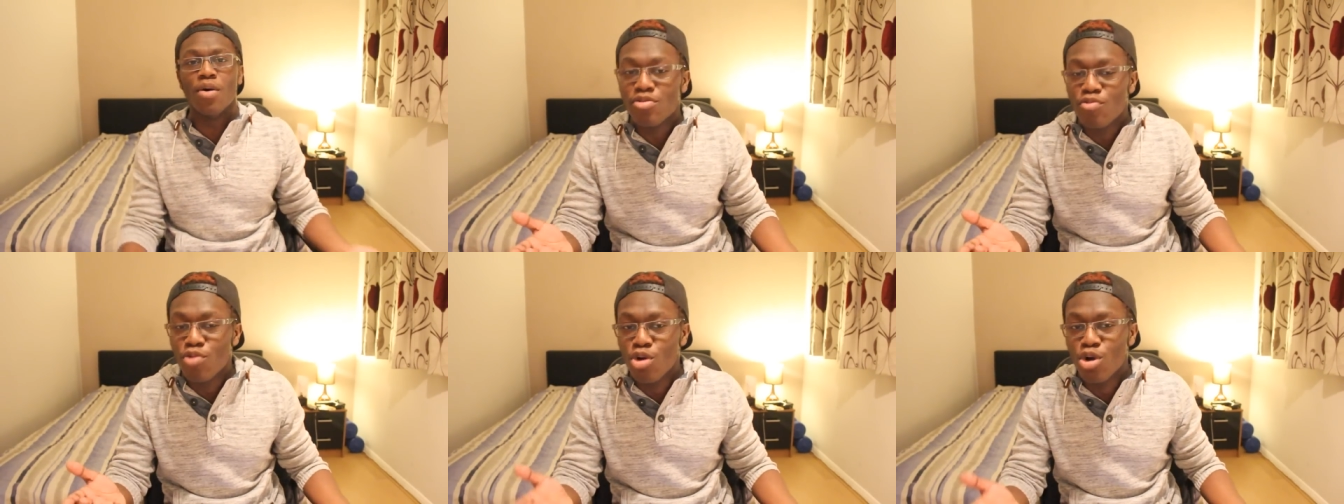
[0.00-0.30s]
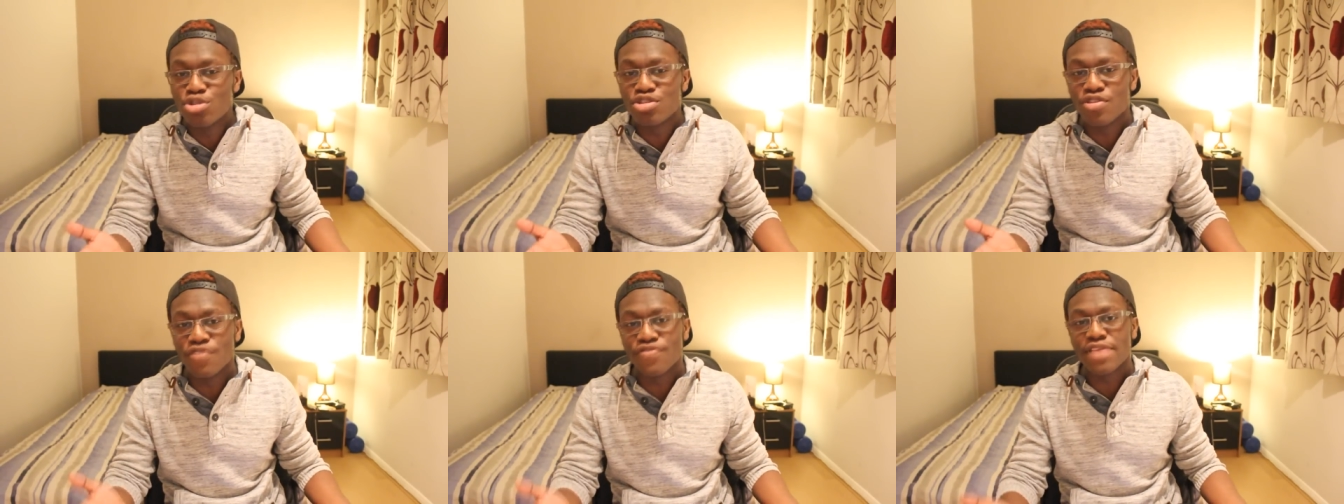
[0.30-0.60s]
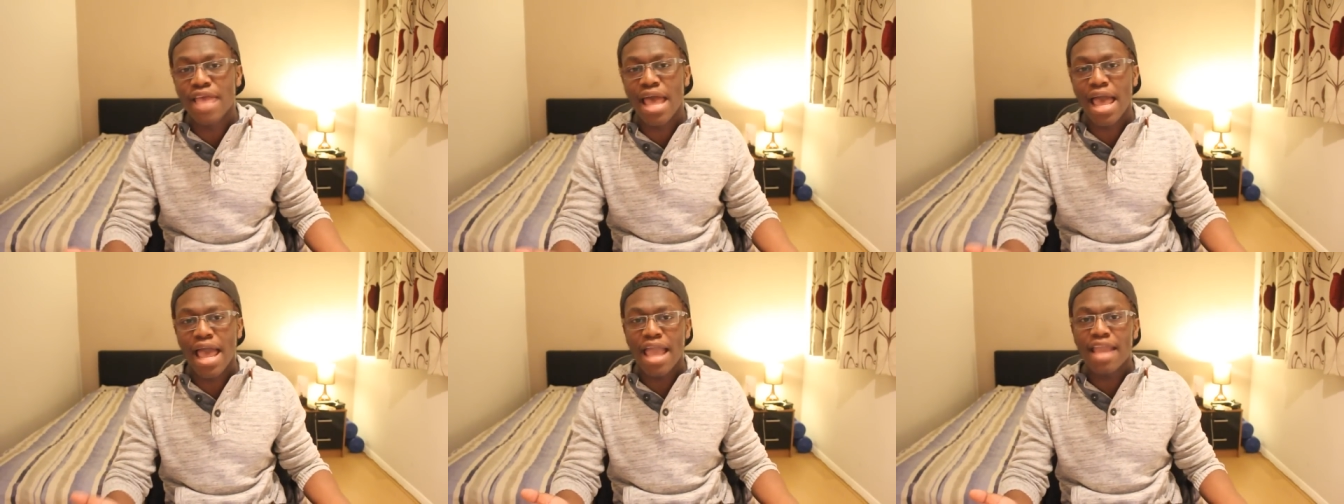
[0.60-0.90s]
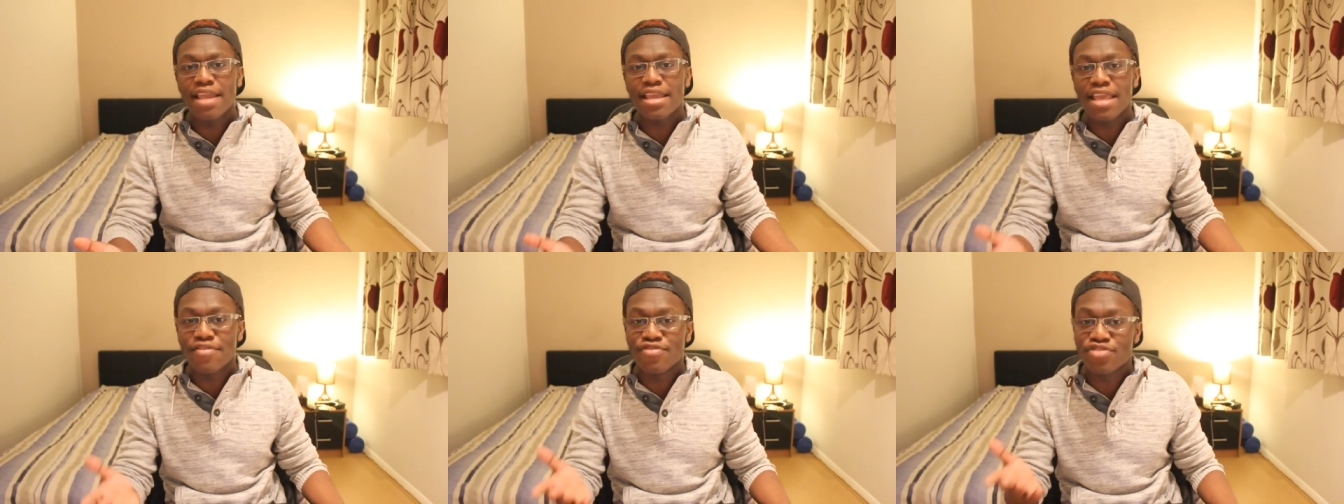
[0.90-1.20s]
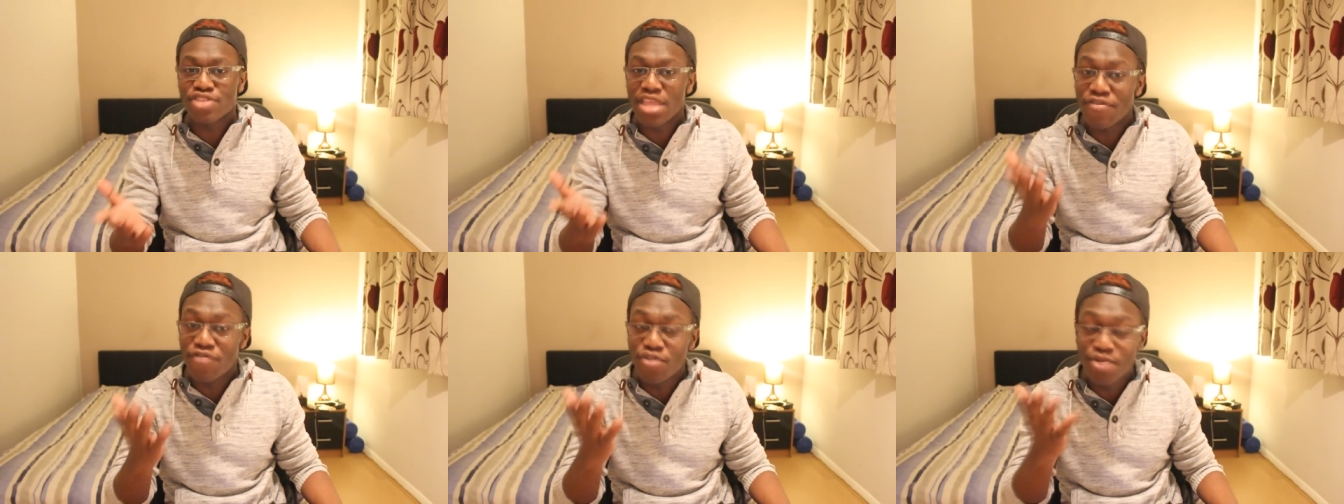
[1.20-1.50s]
The rules of tag,
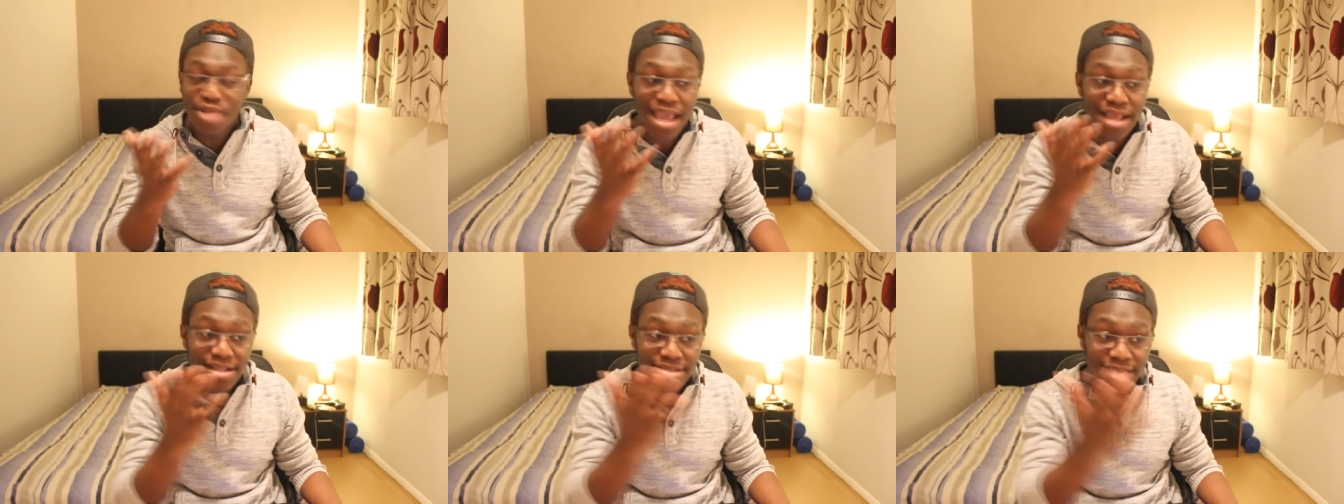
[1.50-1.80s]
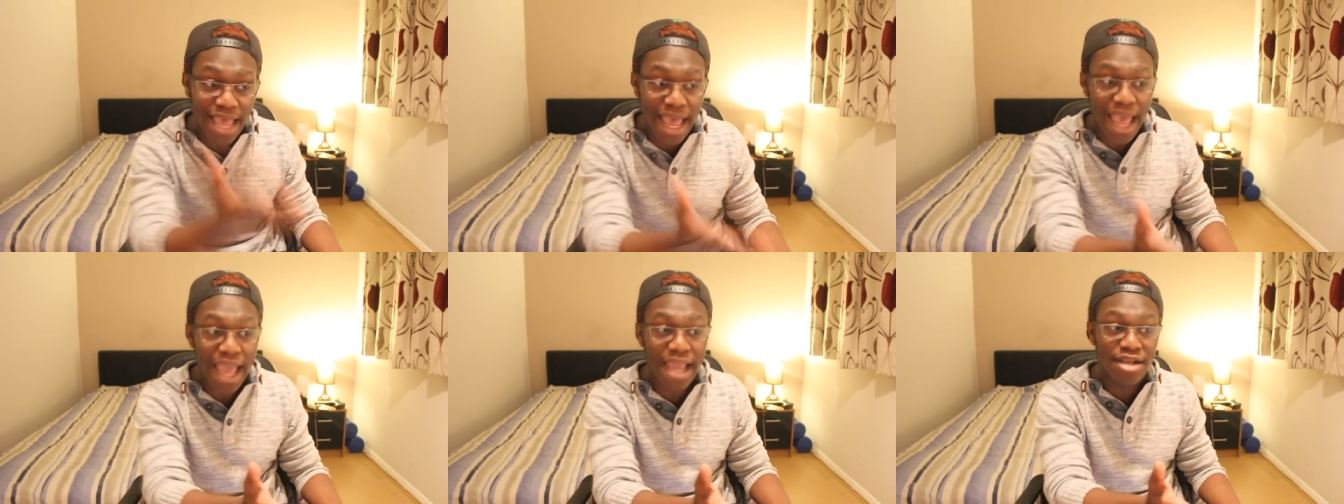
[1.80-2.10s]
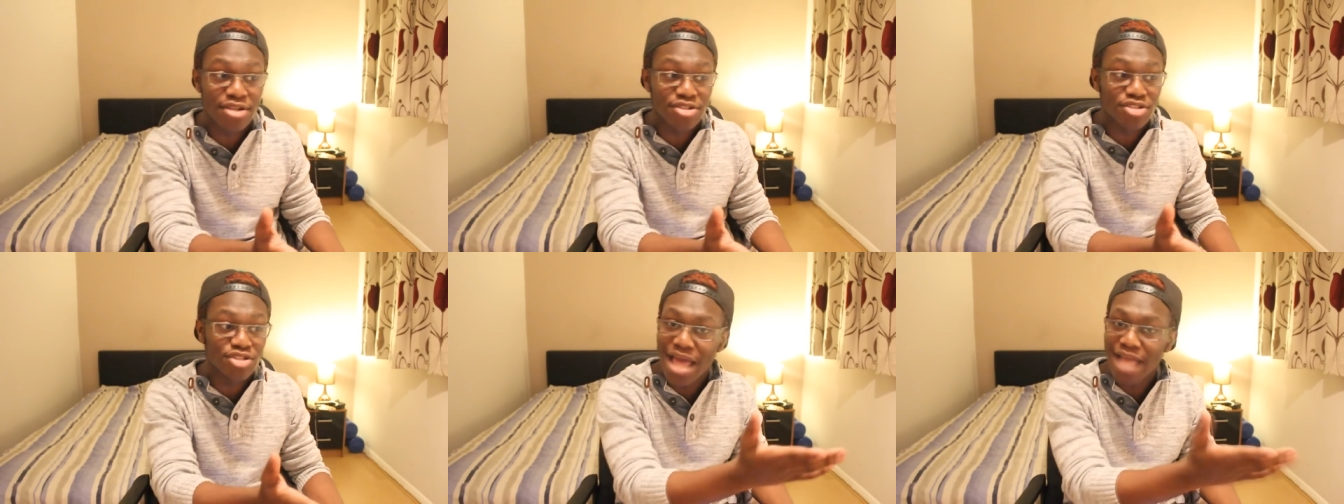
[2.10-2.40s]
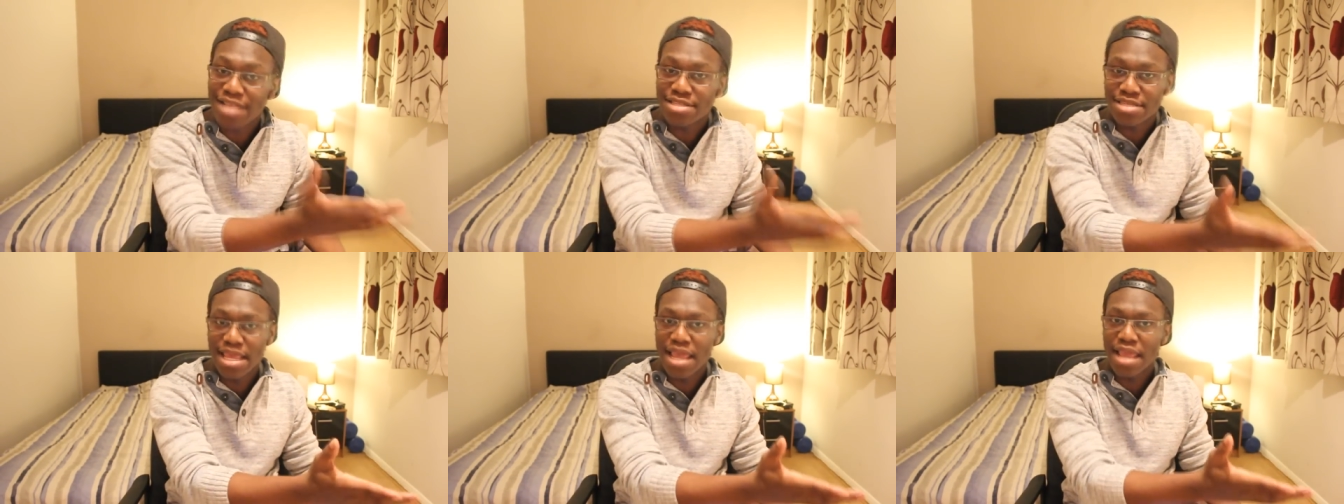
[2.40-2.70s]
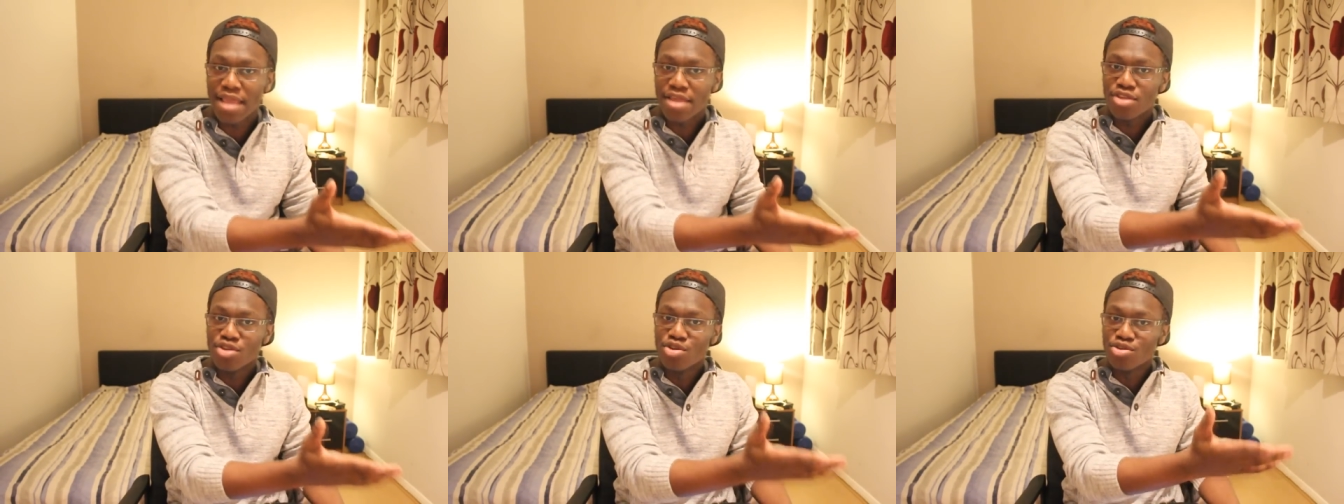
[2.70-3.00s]
if, if you get tagged, that's it.